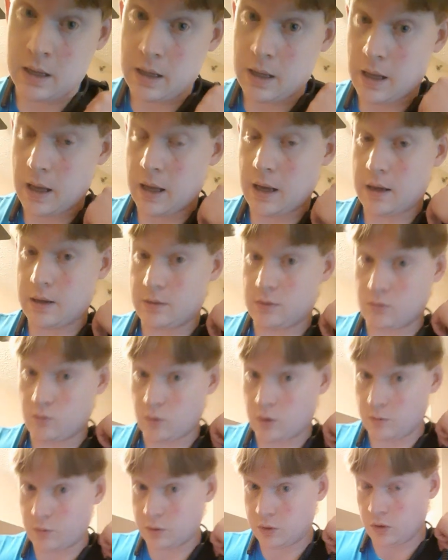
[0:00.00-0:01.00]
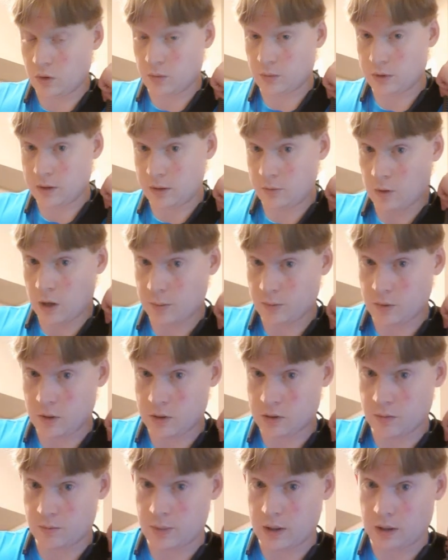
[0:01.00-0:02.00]
And what would normally wrap
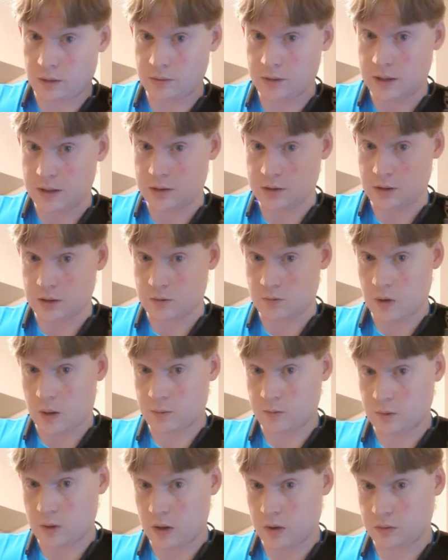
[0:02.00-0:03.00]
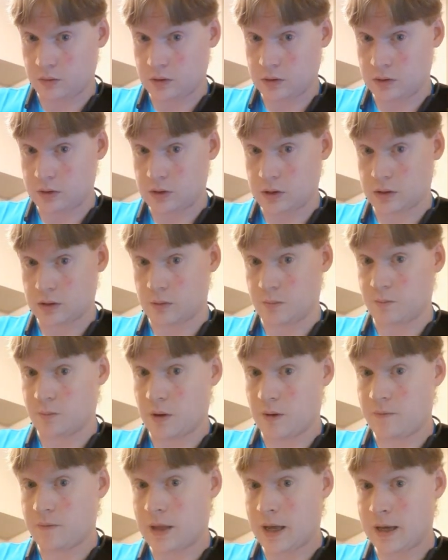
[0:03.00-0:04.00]
around a belt is just wrapped around just
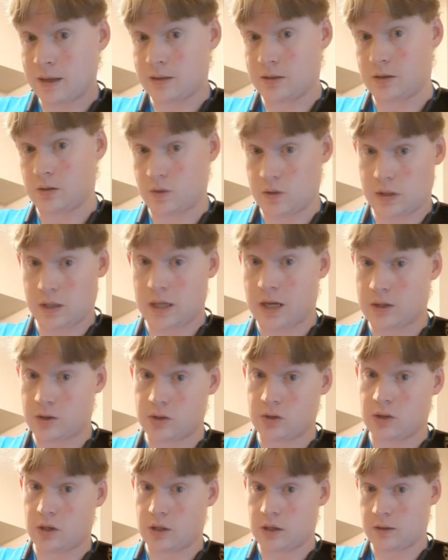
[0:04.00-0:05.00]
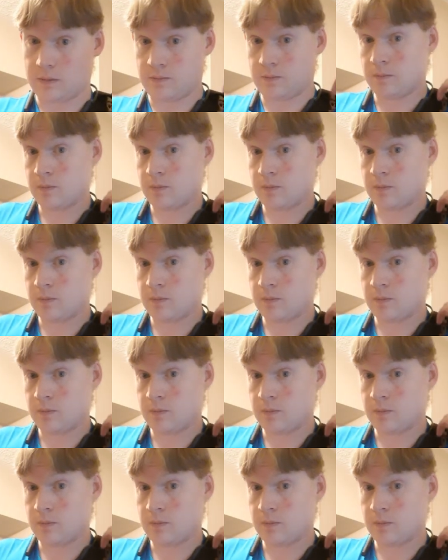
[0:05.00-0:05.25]
above that so it catches on it.